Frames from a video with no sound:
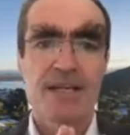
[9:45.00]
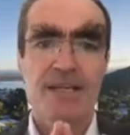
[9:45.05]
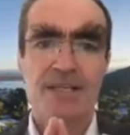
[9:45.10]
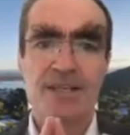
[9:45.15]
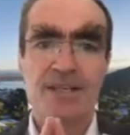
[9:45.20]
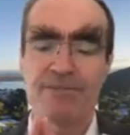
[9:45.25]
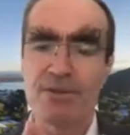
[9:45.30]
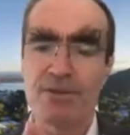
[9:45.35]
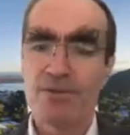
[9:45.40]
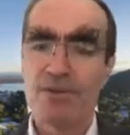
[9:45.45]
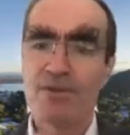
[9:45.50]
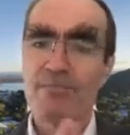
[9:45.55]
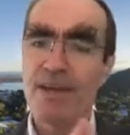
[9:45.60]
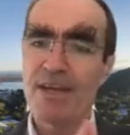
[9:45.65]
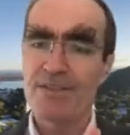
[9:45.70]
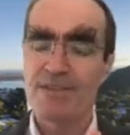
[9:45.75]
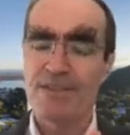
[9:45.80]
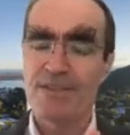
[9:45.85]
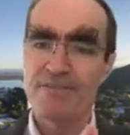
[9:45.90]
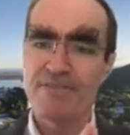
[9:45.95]
If you're doing
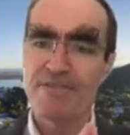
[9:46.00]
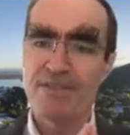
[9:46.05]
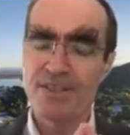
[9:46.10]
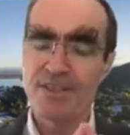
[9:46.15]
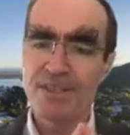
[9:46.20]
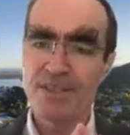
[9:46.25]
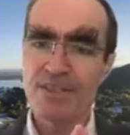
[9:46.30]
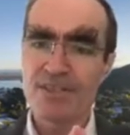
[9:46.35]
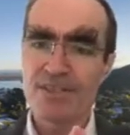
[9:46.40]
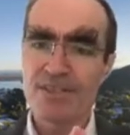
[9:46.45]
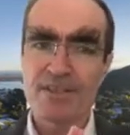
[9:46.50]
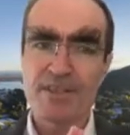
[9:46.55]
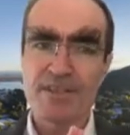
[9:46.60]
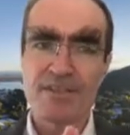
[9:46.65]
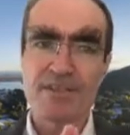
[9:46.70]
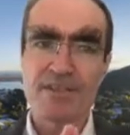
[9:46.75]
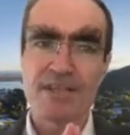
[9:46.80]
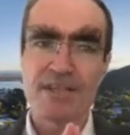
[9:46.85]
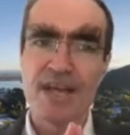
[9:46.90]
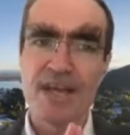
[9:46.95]
maths and physics,
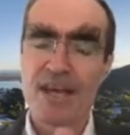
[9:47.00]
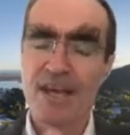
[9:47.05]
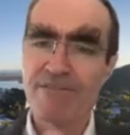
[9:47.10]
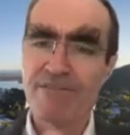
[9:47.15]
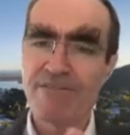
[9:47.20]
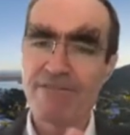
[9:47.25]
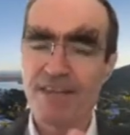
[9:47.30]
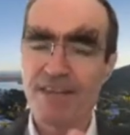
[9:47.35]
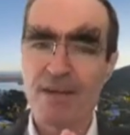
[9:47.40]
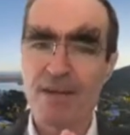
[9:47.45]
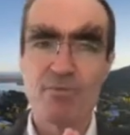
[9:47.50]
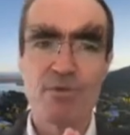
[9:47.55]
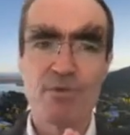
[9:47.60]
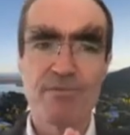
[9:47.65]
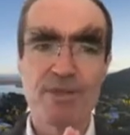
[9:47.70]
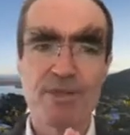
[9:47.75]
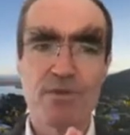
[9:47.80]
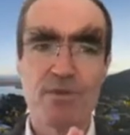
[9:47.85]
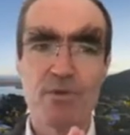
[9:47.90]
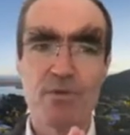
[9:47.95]
then half of that will
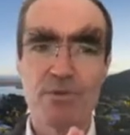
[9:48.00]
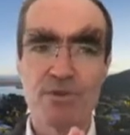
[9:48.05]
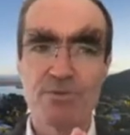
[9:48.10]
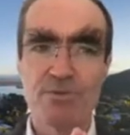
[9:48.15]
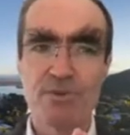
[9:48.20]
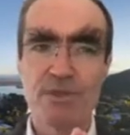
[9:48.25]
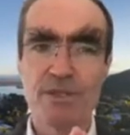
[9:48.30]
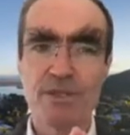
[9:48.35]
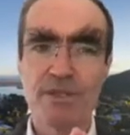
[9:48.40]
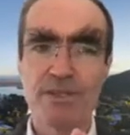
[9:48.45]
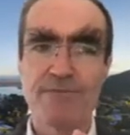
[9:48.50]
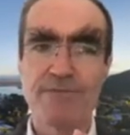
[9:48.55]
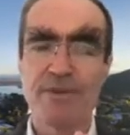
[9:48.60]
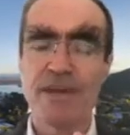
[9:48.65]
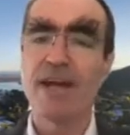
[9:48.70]
be coursework